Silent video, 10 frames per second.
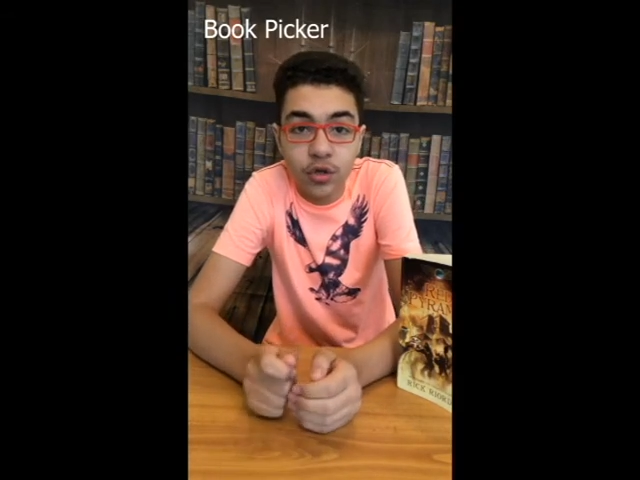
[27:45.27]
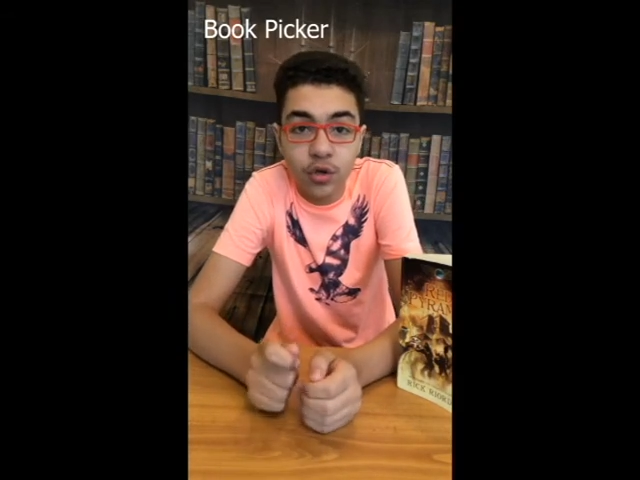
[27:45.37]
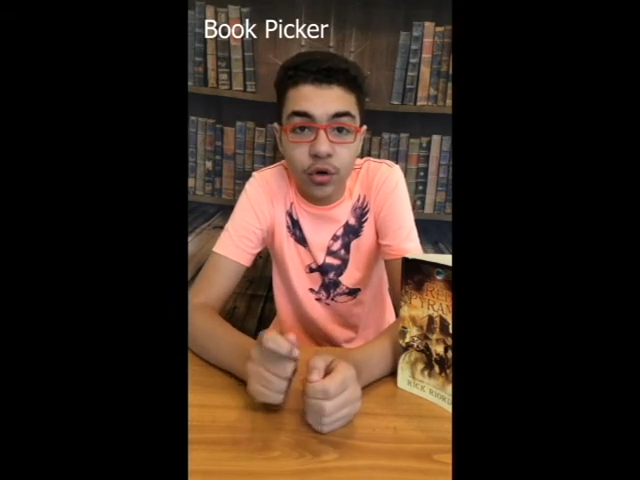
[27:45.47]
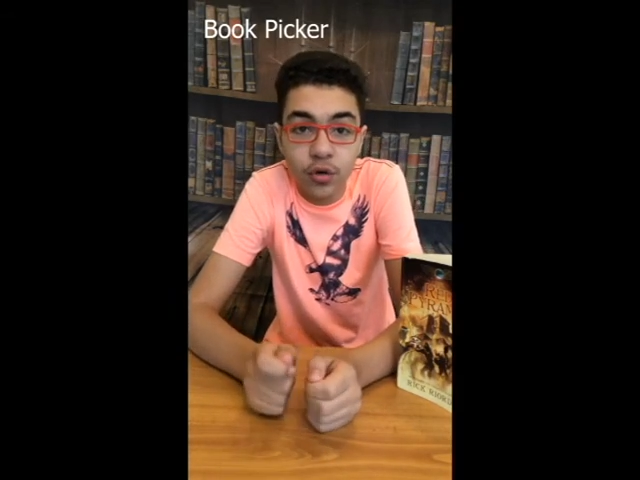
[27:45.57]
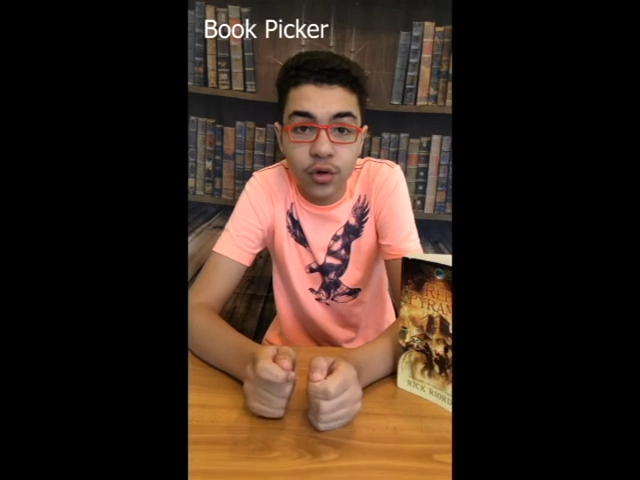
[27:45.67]

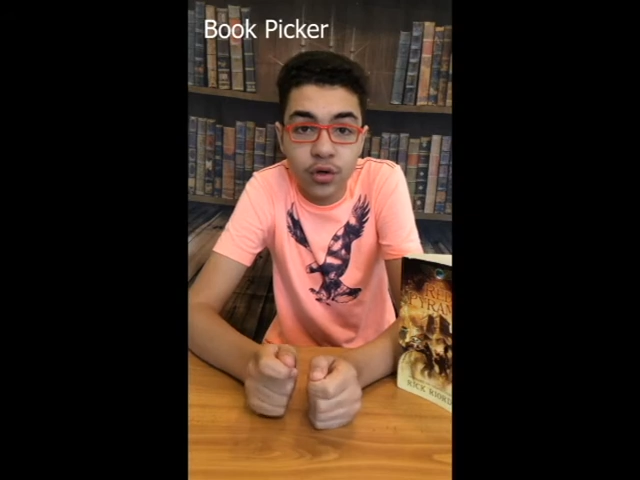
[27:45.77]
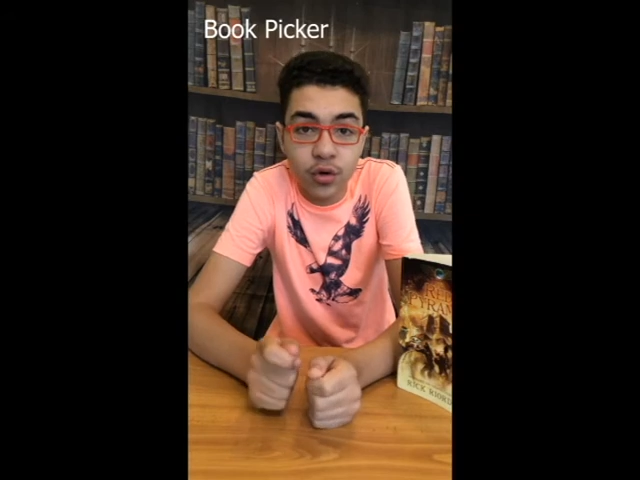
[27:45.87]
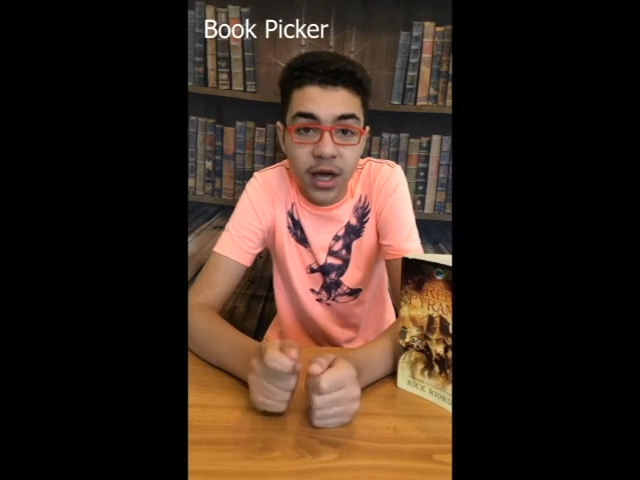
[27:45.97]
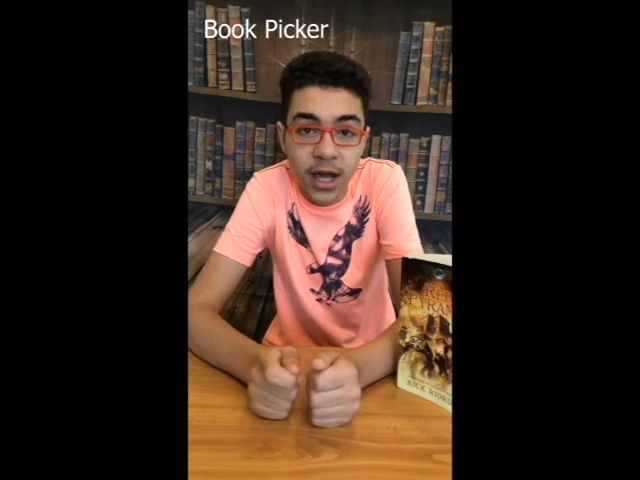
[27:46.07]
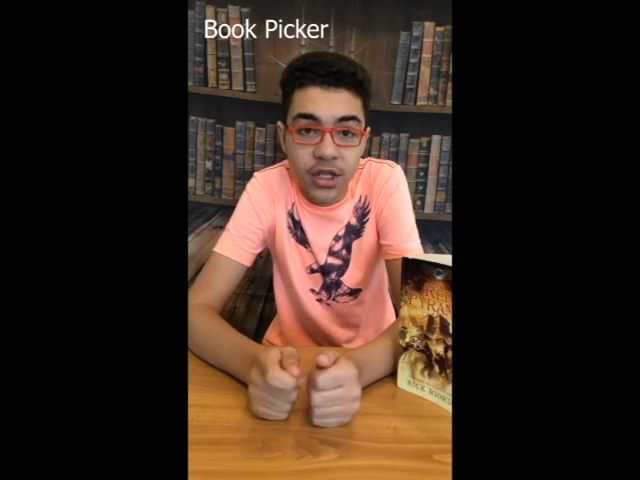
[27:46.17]
going to
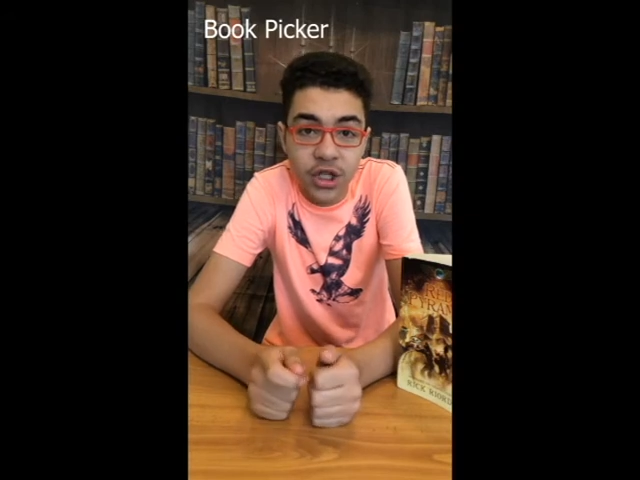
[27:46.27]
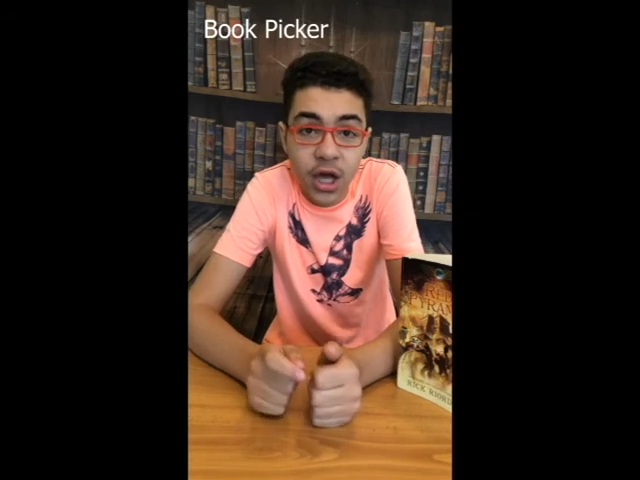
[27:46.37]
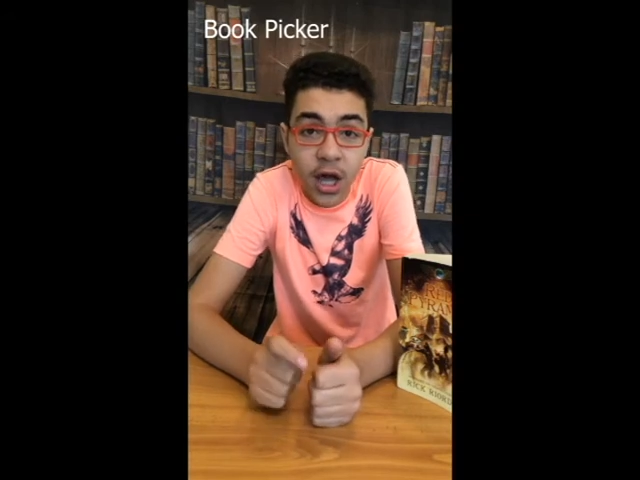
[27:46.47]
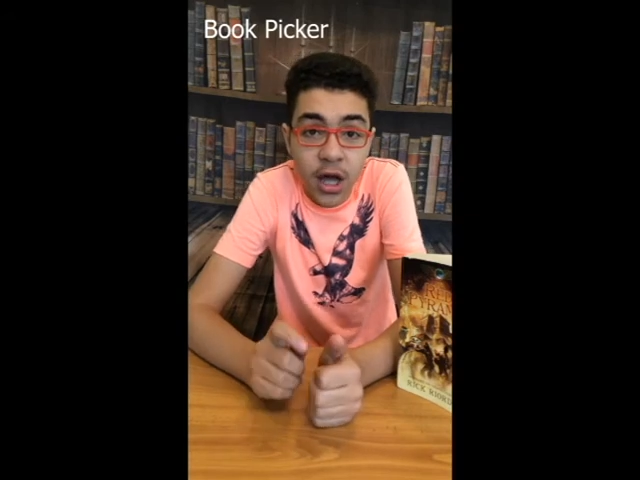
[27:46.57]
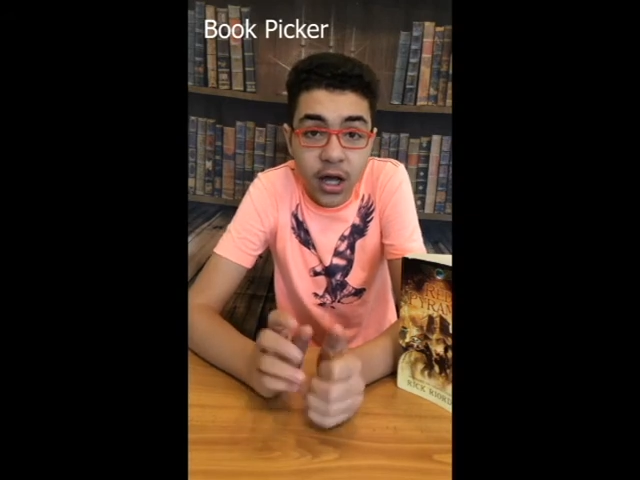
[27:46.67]
catch
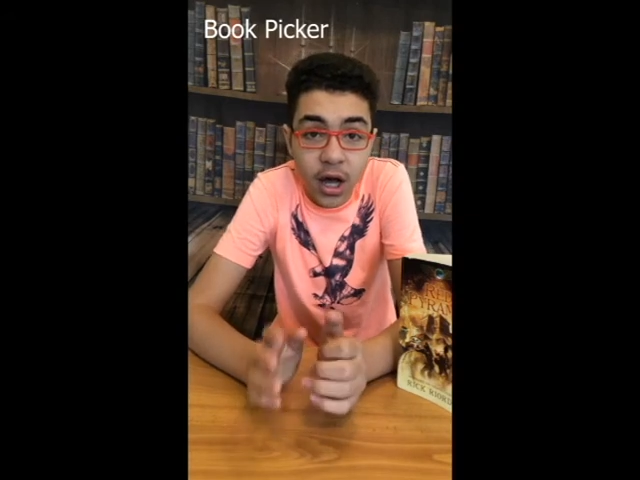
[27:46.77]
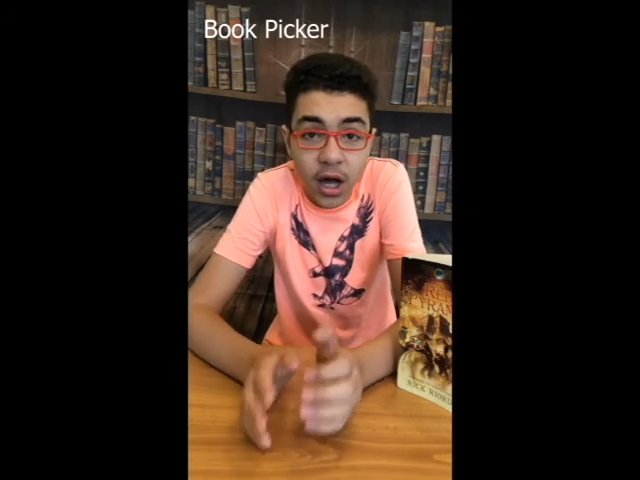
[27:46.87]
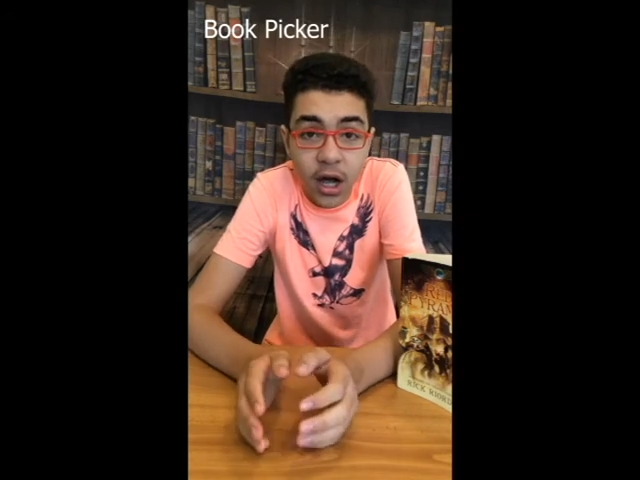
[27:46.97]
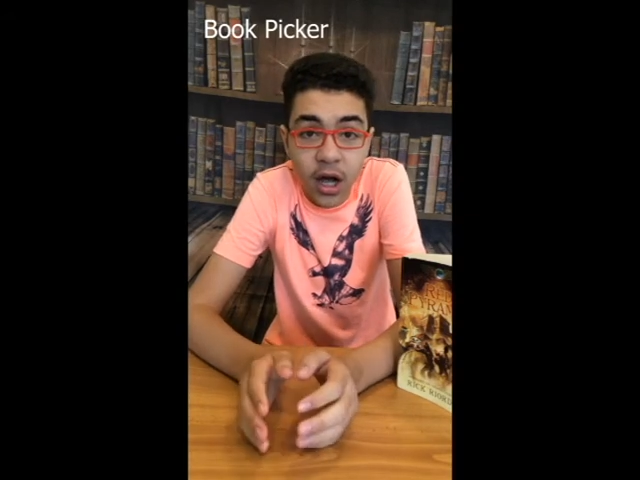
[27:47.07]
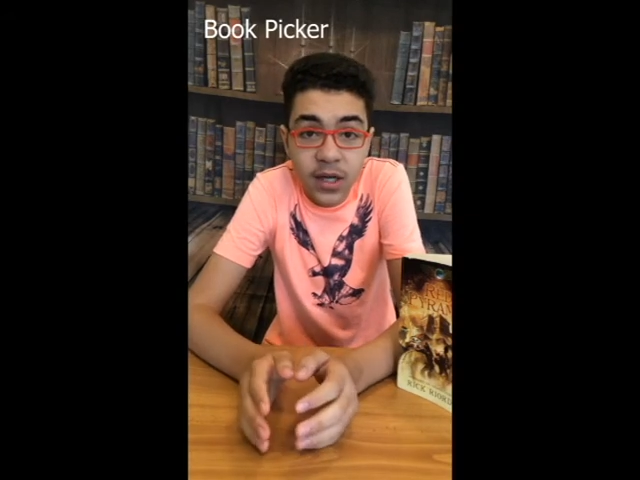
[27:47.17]

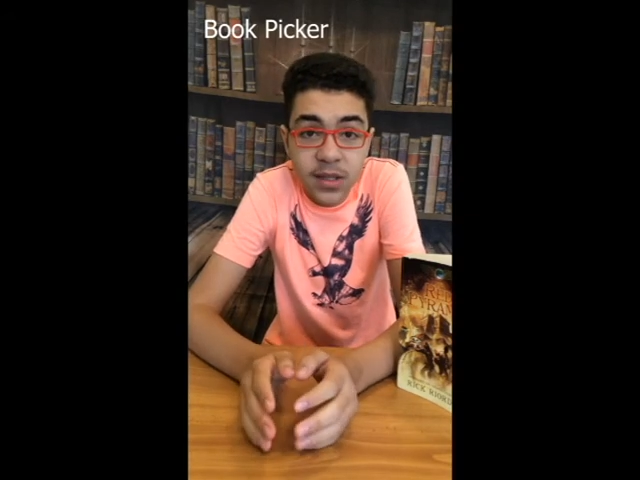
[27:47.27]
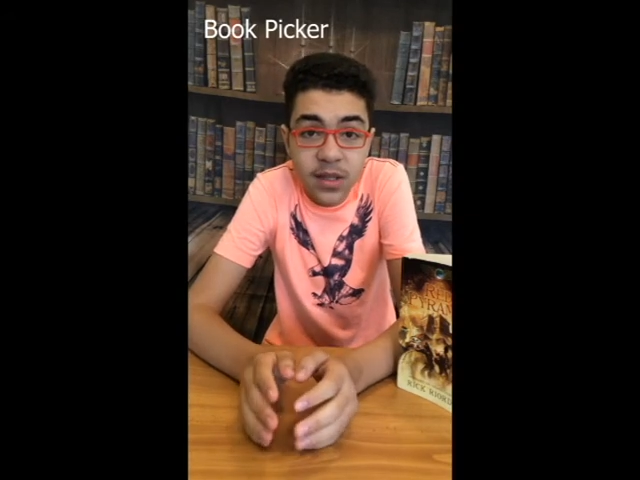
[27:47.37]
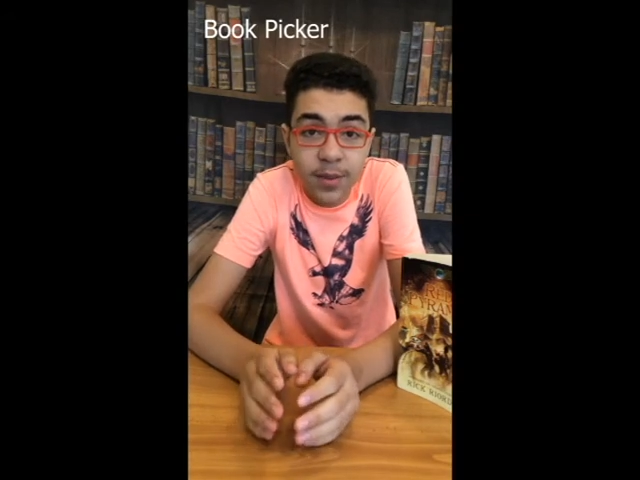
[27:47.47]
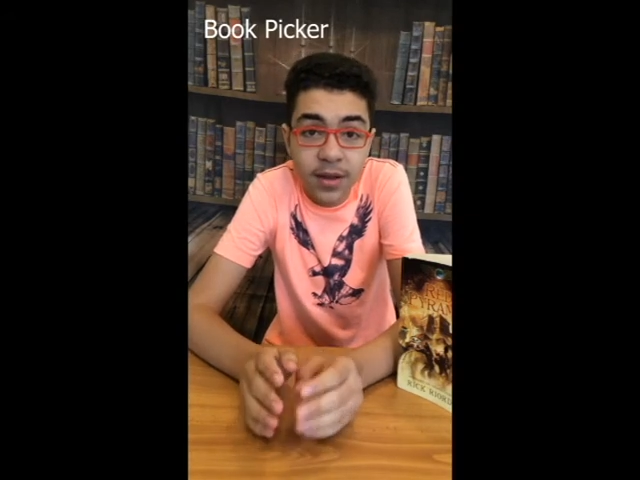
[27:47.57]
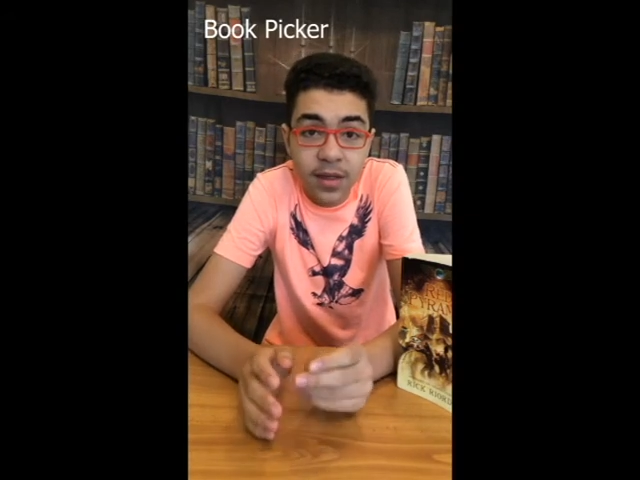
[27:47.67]
Isis,
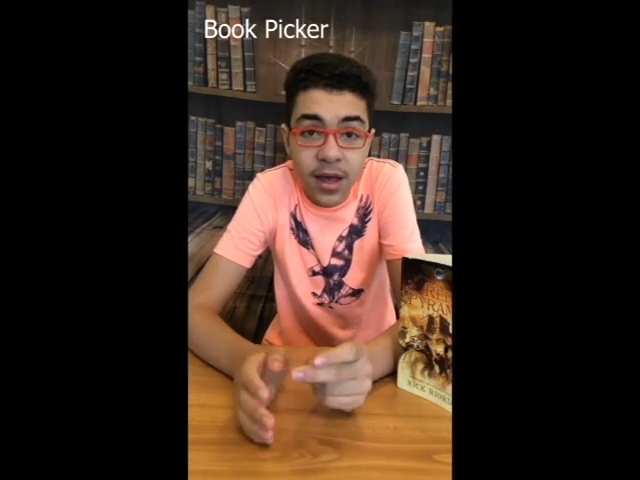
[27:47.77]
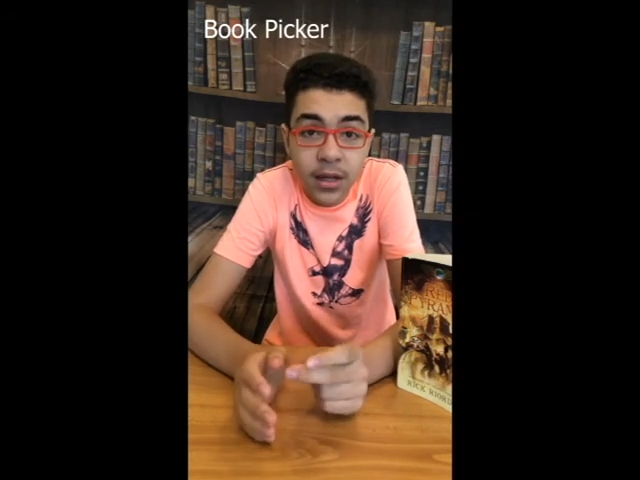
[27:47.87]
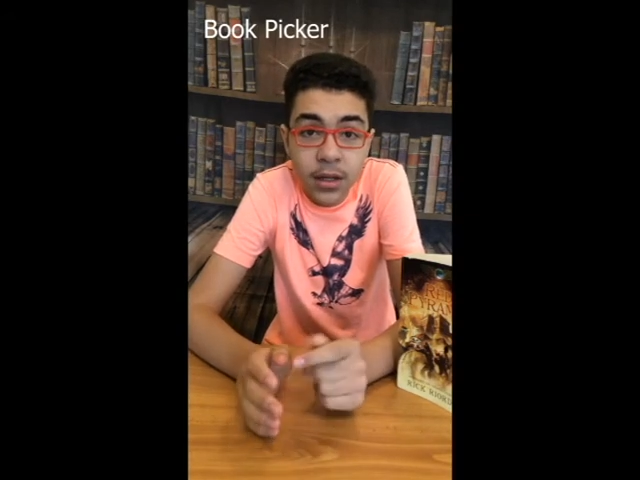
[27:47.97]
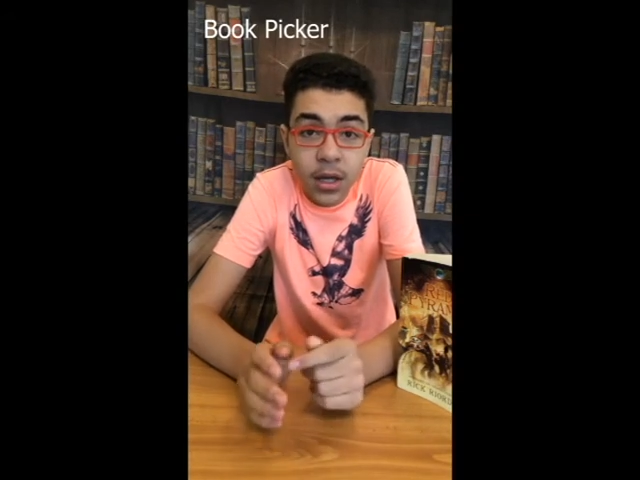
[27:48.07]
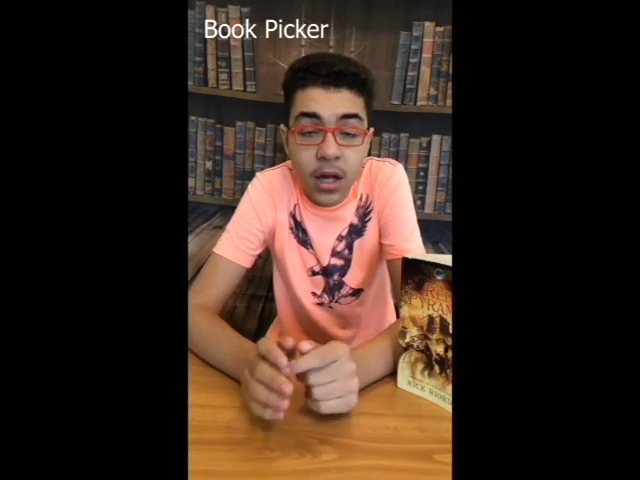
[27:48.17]
but then